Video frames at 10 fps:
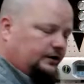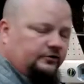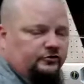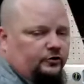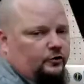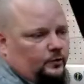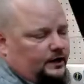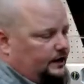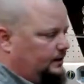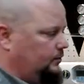it a certain
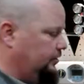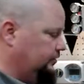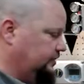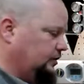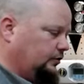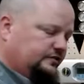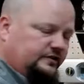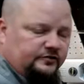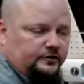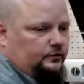way, whether it's
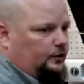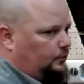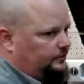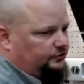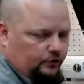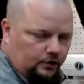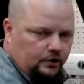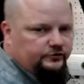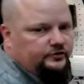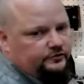increasing signal opens or
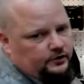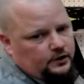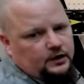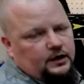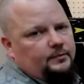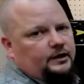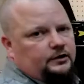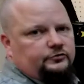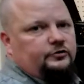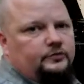closes, and making
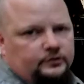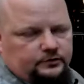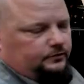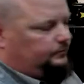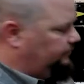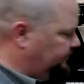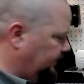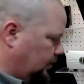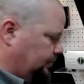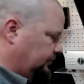sure that the fail
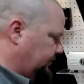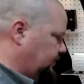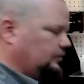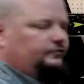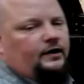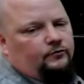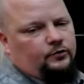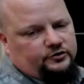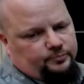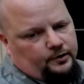open or fail close valve
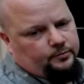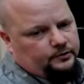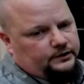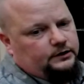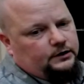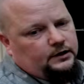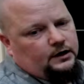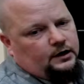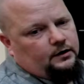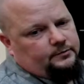works properly.
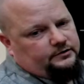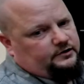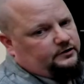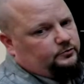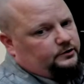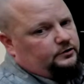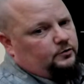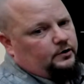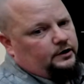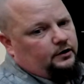It's things we do
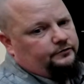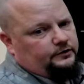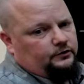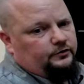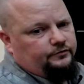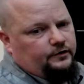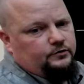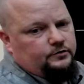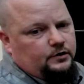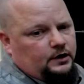quite often on the phone.